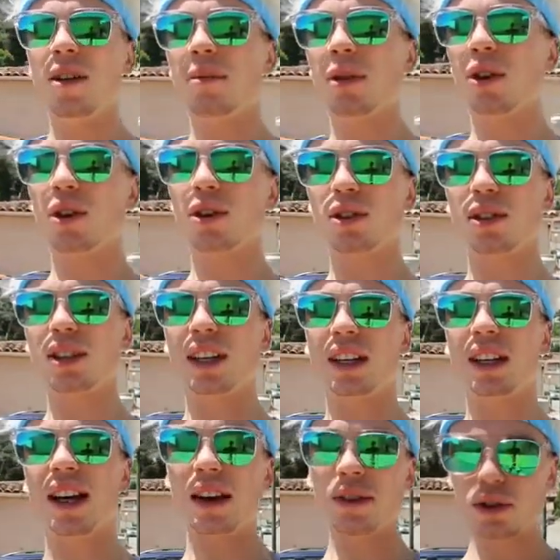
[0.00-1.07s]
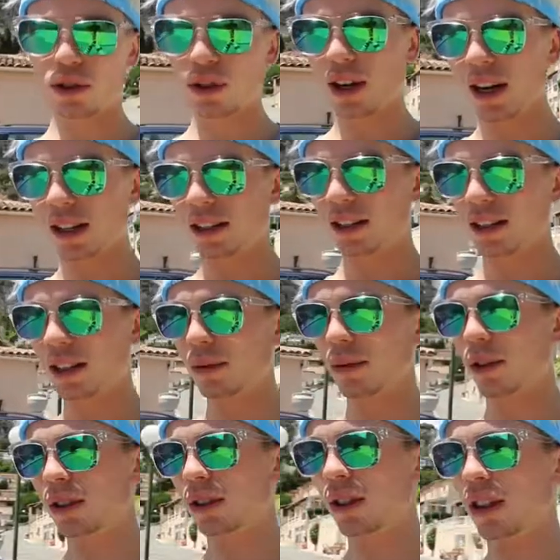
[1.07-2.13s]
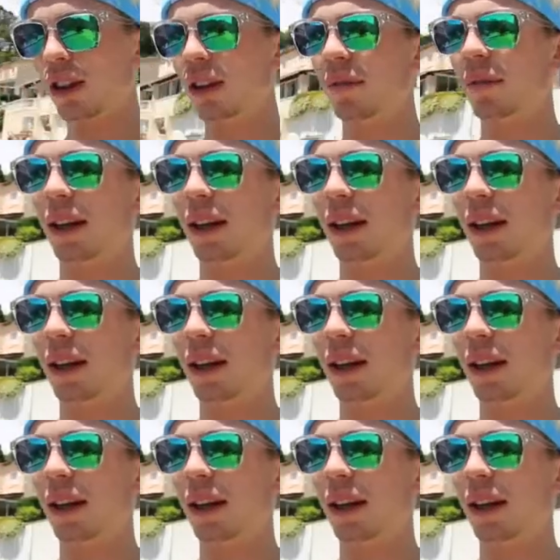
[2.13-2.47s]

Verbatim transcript: because it allows you guys to see what uh,